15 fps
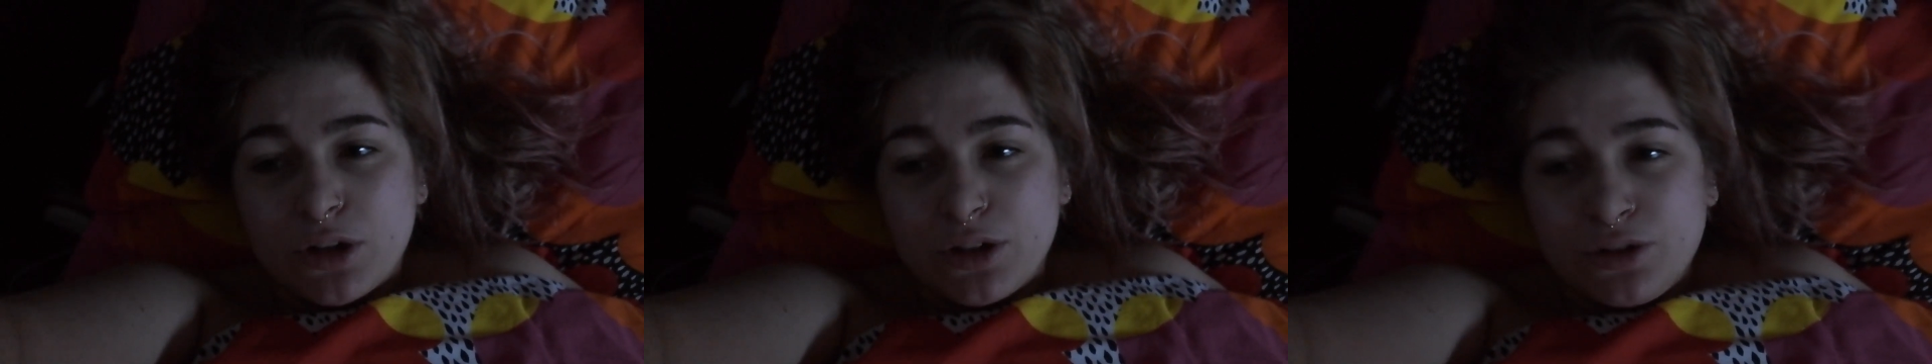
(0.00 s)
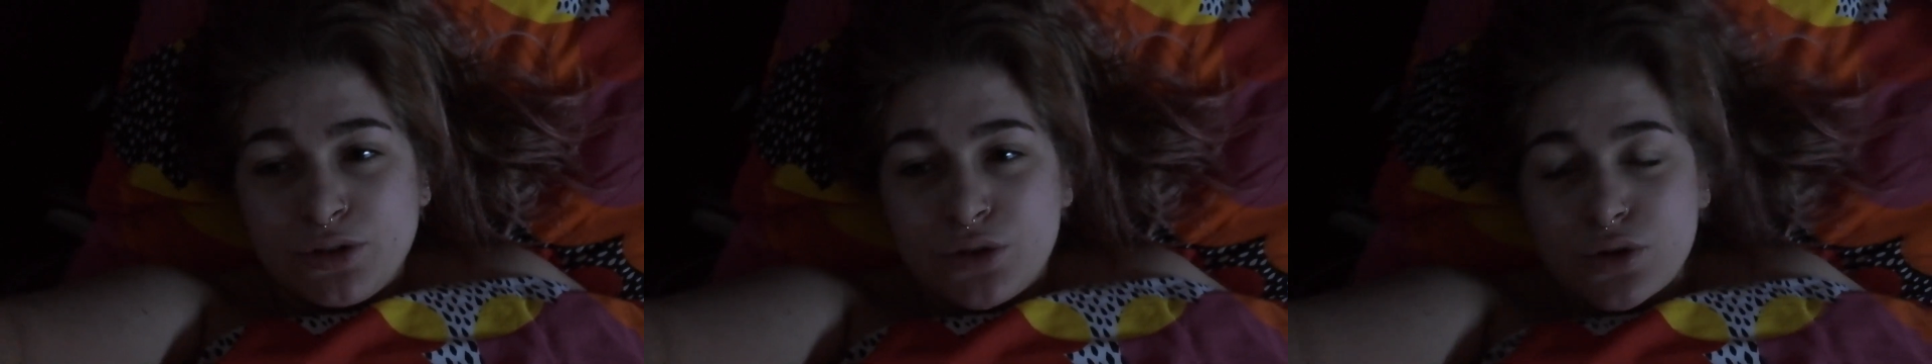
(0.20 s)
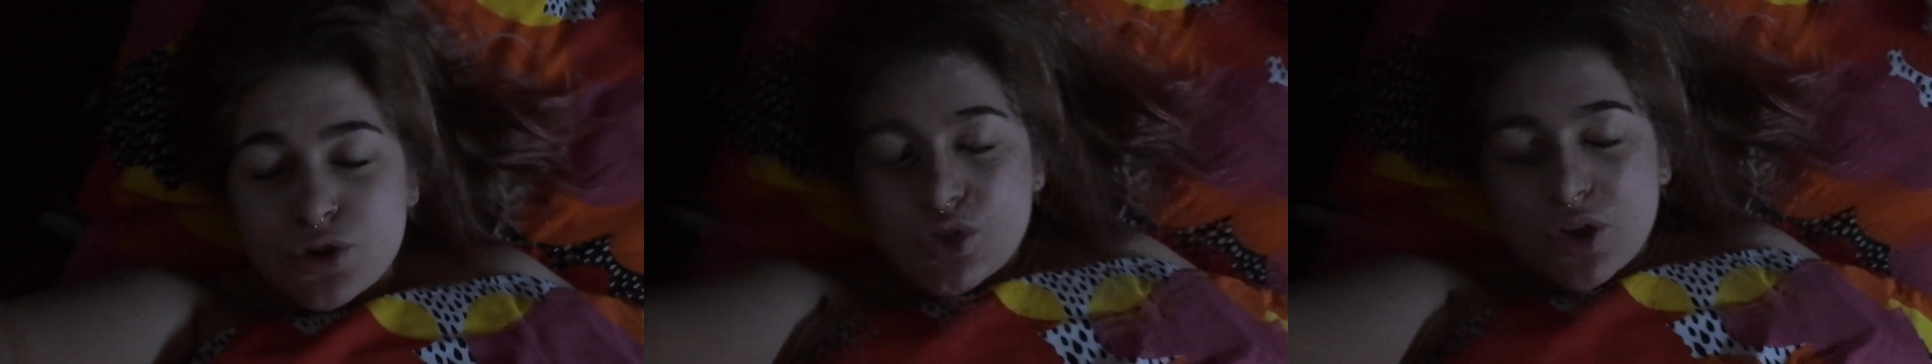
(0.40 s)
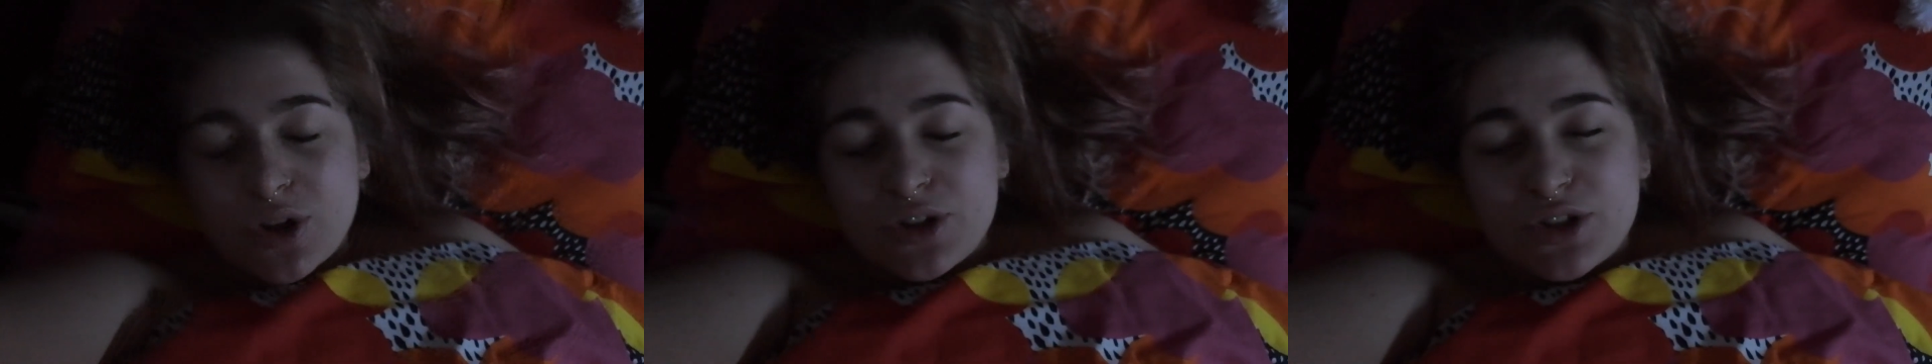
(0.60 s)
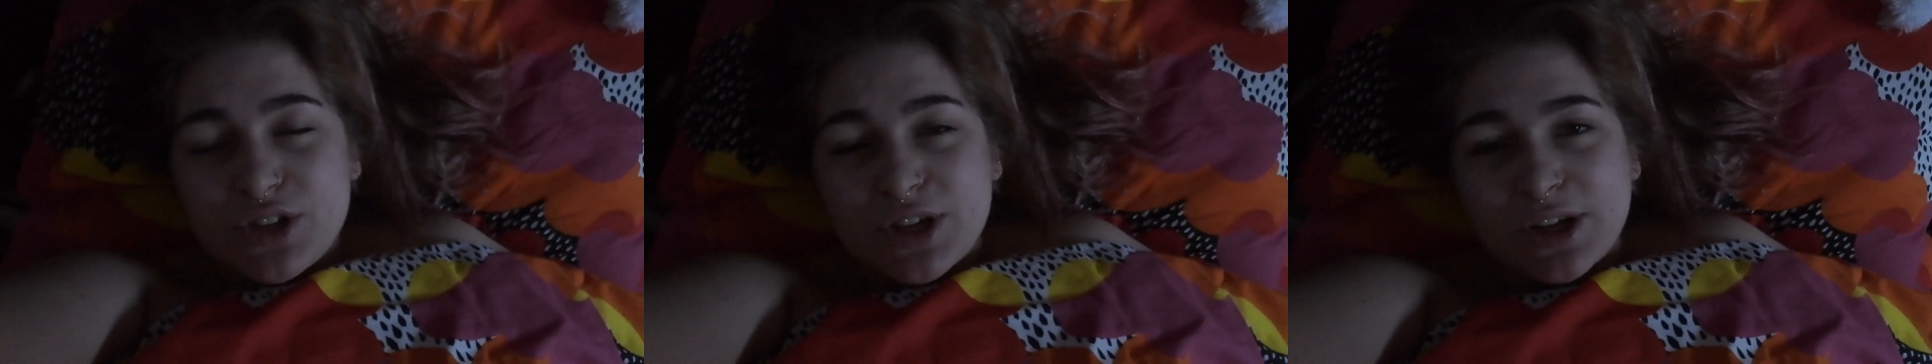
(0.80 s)
and not
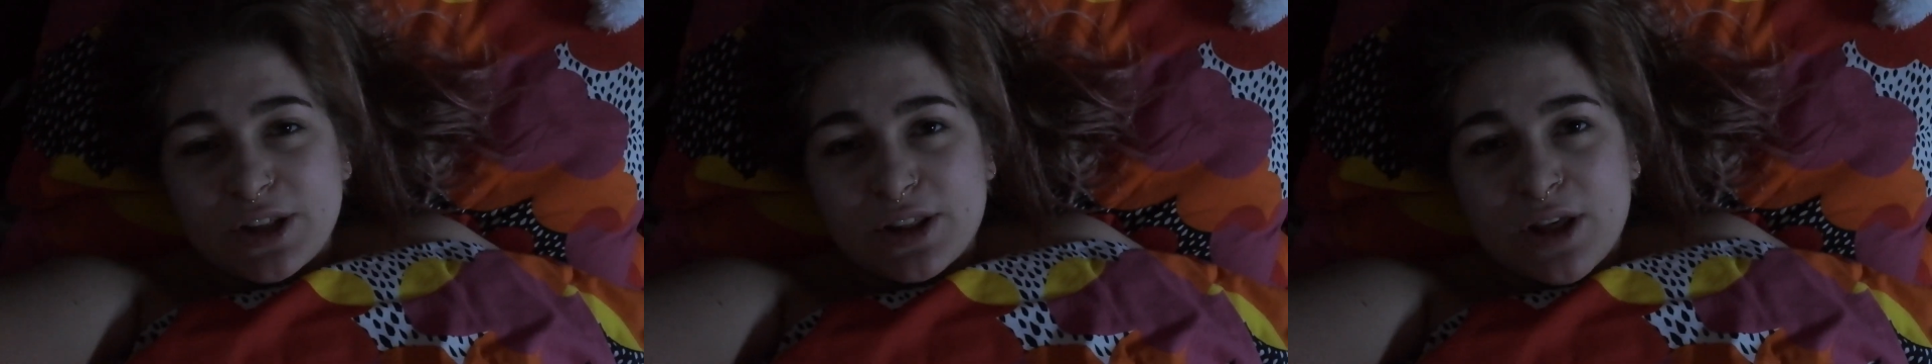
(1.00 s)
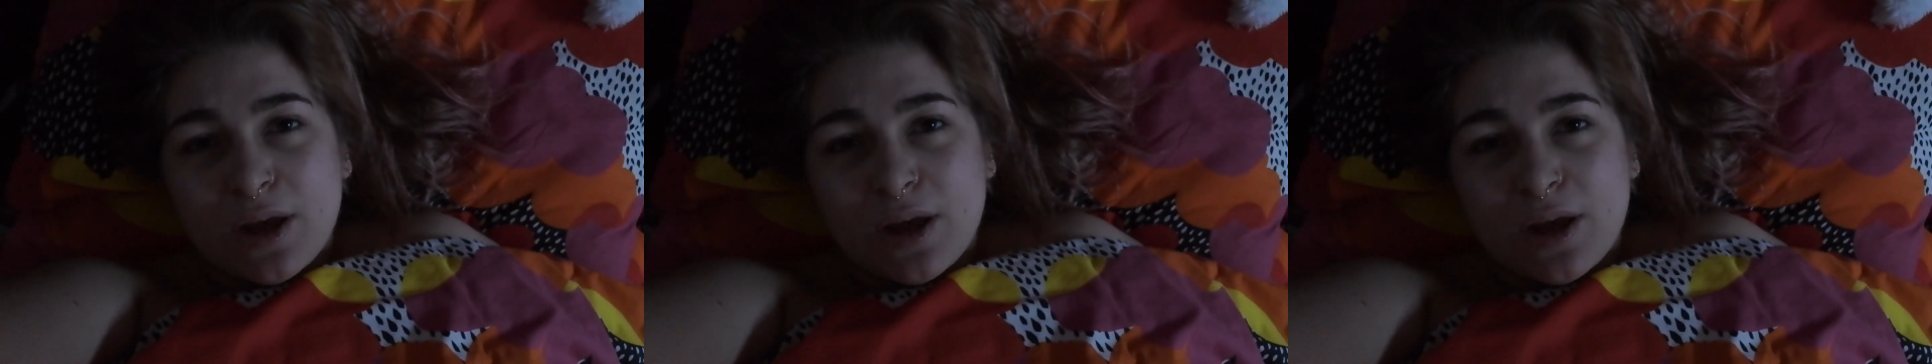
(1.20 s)
trusting